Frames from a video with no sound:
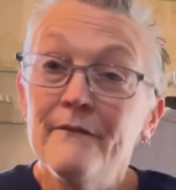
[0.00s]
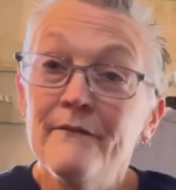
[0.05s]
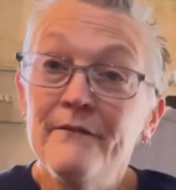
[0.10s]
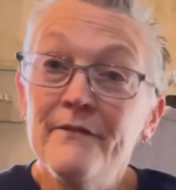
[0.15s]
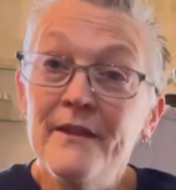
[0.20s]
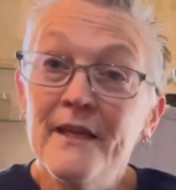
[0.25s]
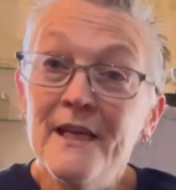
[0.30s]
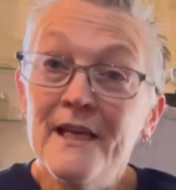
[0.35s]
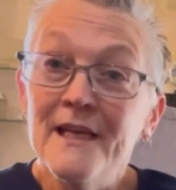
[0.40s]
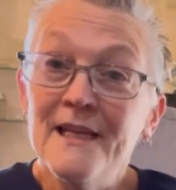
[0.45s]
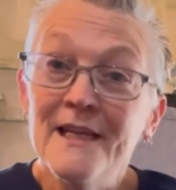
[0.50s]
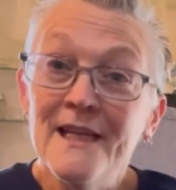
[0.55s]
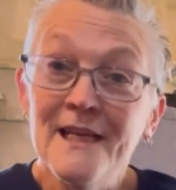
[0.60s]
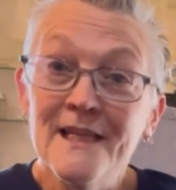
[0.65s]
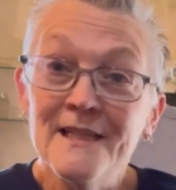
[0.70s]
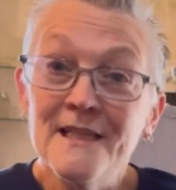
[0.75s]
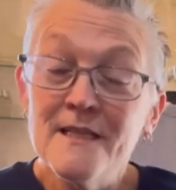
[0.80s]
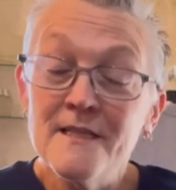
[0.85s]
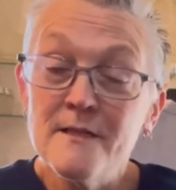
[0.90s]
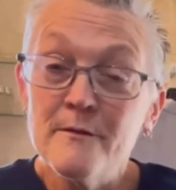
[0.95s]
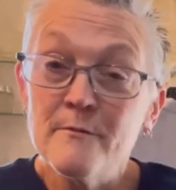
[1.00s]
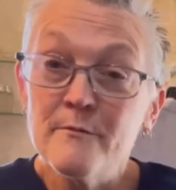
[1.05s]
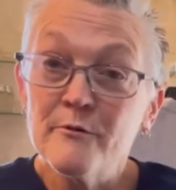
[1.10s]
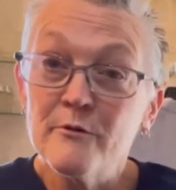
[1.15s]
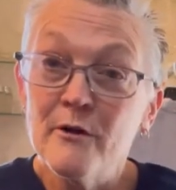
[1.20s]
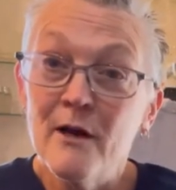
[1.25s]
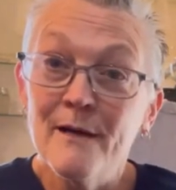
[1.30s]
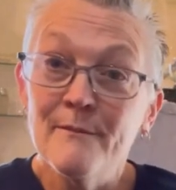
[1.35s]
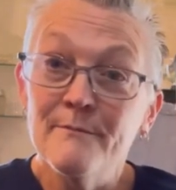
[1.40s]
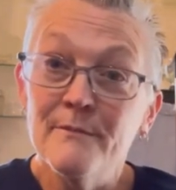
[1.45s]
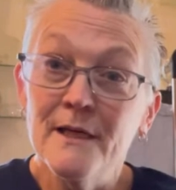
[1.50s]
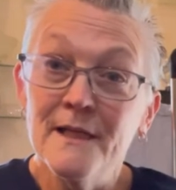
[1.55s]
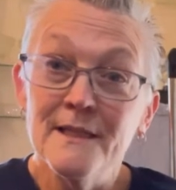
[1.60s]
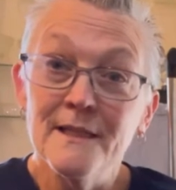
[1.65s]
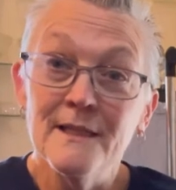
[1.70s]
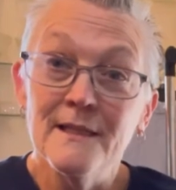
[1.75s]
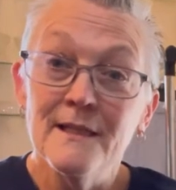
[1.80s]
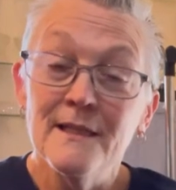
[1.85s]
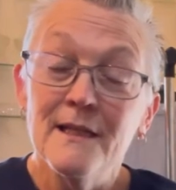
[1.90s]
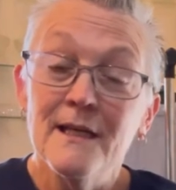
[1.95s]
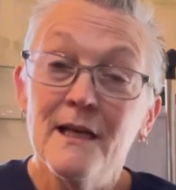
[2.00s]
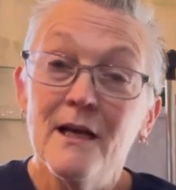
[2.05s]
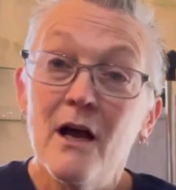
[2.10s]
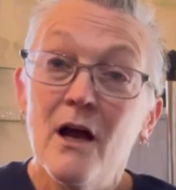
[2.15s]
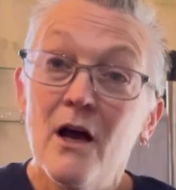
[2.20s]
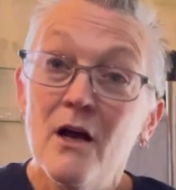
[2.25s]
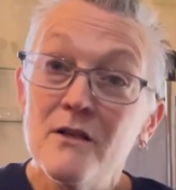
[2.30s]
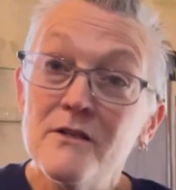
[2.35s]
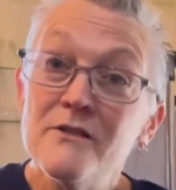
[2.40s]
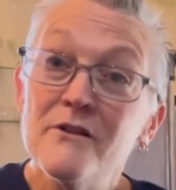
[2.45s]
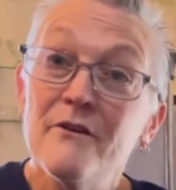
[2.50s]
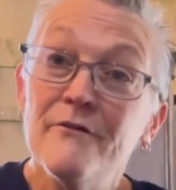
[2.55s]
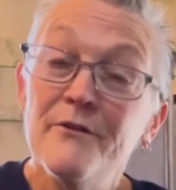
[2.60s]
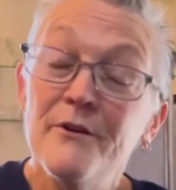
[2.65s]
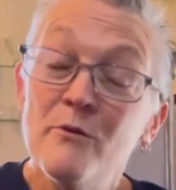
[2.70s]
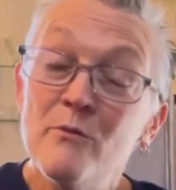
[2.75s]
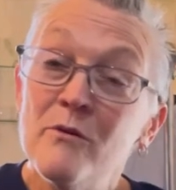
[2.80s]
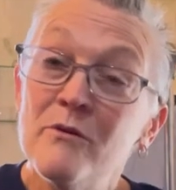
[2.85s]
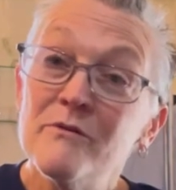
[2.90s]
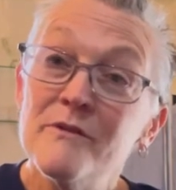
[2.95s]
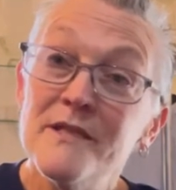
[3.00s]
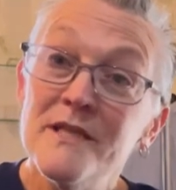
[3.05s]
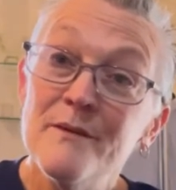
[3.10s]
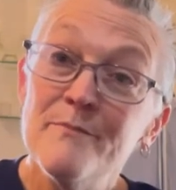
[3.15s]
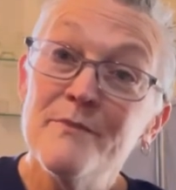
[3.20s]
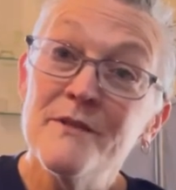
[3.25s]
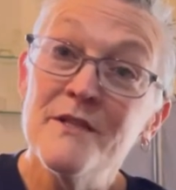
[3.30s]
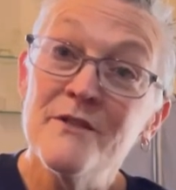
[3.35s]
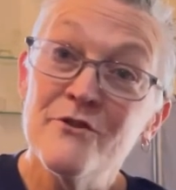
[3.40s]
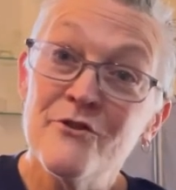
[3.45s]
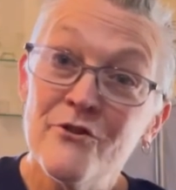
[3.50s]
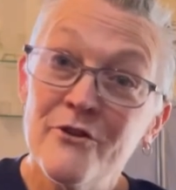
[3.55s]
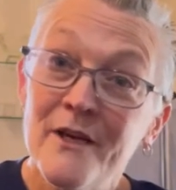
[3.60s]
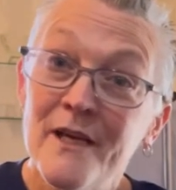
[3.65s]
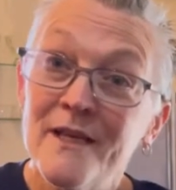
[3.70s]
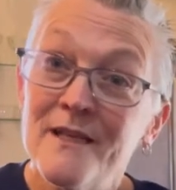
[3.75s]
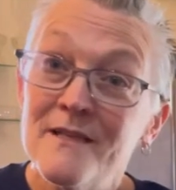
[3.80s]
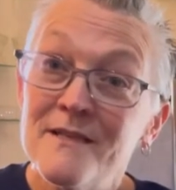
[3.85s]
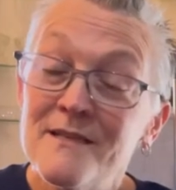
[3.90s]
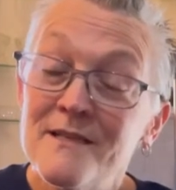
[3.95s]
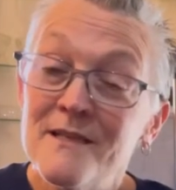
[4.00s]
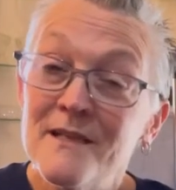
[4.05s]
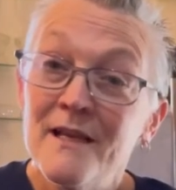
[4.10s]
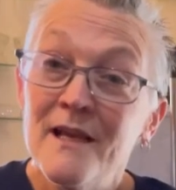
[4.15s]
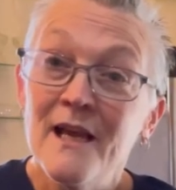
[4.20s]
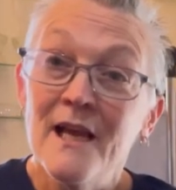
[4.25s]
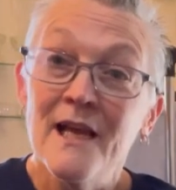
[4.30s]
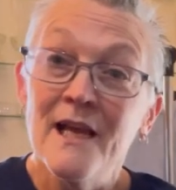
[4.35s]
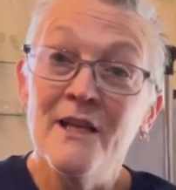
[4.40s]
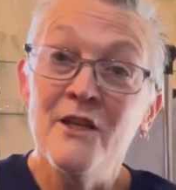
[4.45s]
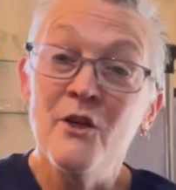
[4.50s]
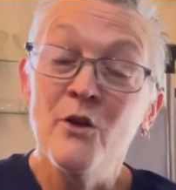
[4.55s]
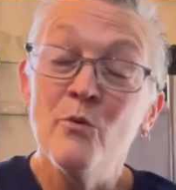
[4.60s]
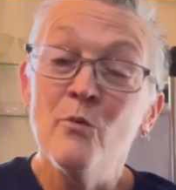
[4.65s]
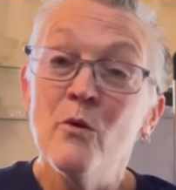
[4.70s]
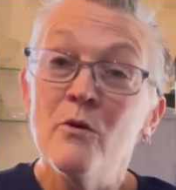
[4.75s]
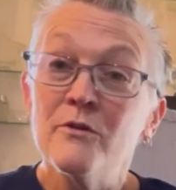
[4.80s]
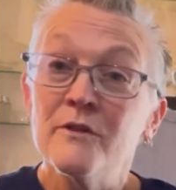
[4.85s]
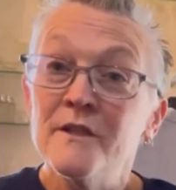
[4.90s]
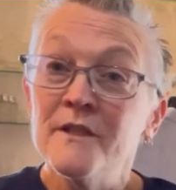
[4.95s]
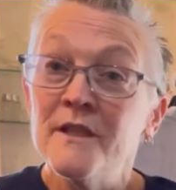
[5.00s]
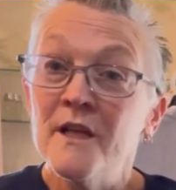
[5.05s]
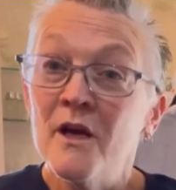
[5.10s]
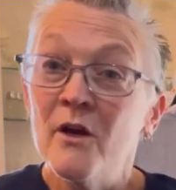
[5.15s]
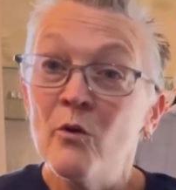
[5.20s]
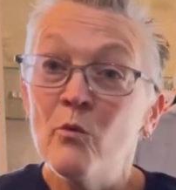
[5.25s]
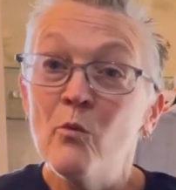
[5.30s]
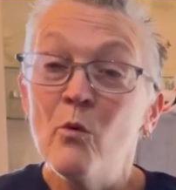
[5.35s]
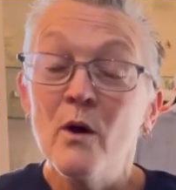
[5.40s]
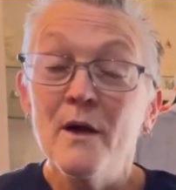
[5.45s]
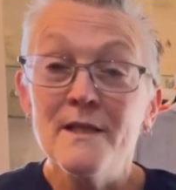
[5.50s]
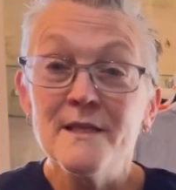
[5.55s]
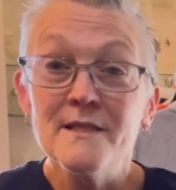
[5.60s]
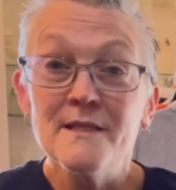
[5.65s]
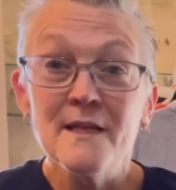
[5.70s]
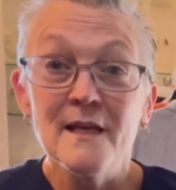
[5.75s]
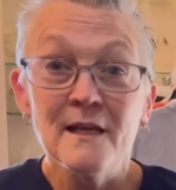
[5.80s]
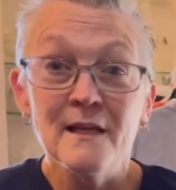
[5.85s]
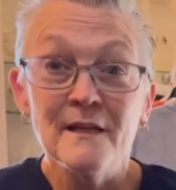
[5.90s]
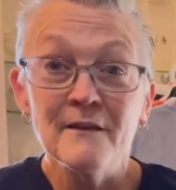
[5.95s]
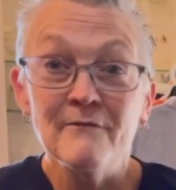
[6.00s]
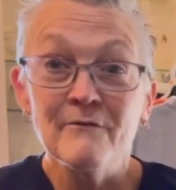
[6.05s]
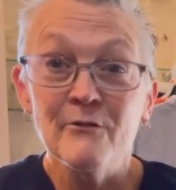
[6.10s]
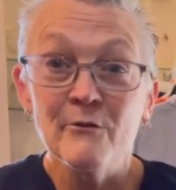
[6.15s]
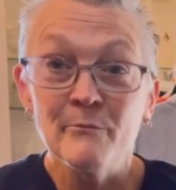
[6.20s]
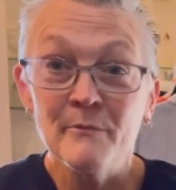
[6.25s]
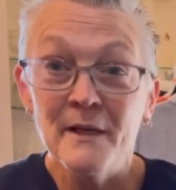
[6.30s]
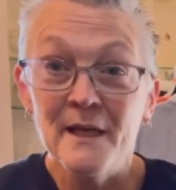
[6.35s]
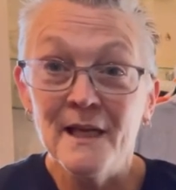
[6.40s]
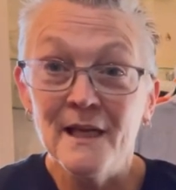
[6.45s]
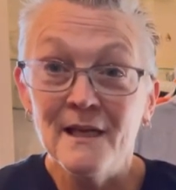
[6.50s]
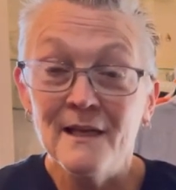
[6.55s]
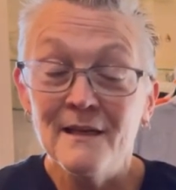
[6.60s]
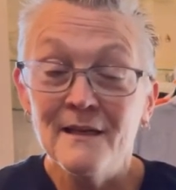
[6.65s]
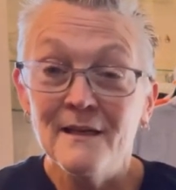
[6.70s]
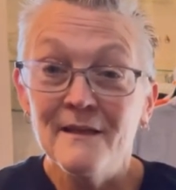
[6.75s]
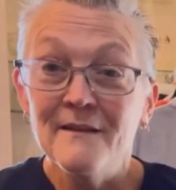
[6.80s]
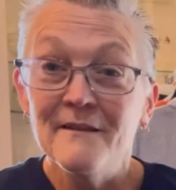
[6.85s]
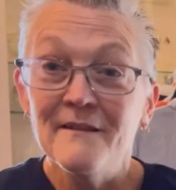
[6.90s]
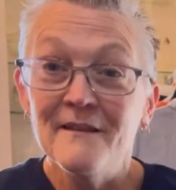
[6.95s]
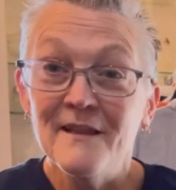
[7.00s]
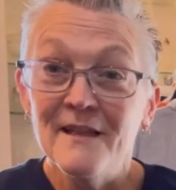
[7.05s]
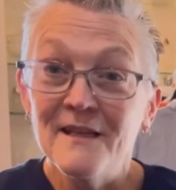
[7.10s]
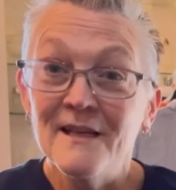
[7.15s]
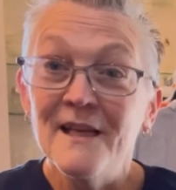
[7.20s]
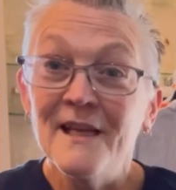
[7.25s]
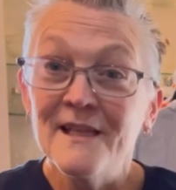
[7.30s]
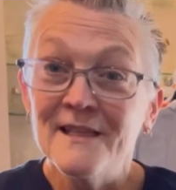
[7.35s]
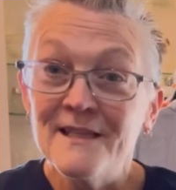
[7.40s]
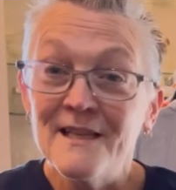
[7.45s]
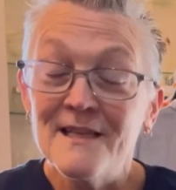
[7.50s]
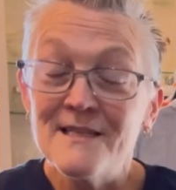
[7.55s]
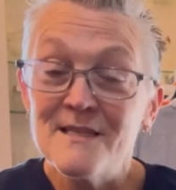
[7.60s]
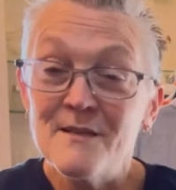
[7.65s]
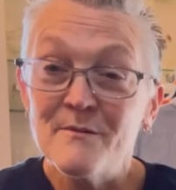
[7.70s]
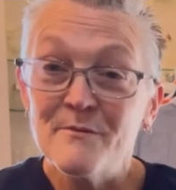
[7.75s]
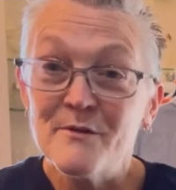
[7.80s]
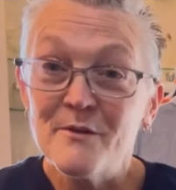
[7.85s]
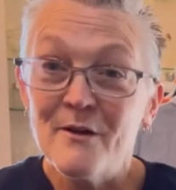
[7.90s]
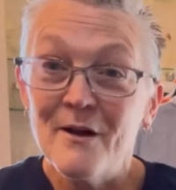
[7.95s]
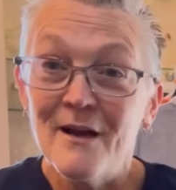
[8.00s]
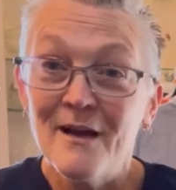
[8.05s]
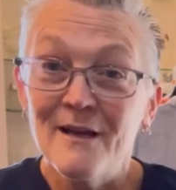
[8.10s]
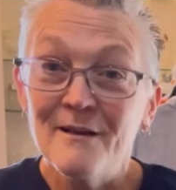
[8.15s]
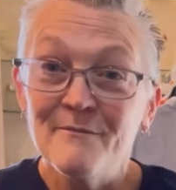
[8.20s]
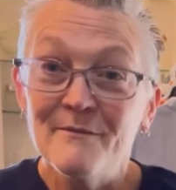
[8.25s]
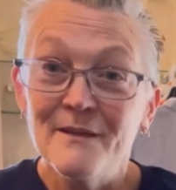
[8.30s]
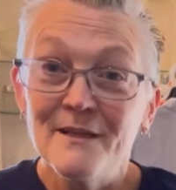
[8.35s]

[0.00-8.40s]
then hit the subscribe button. Also, if you want tips and tricks and you want to know what's selling for me, then hit that subscribe.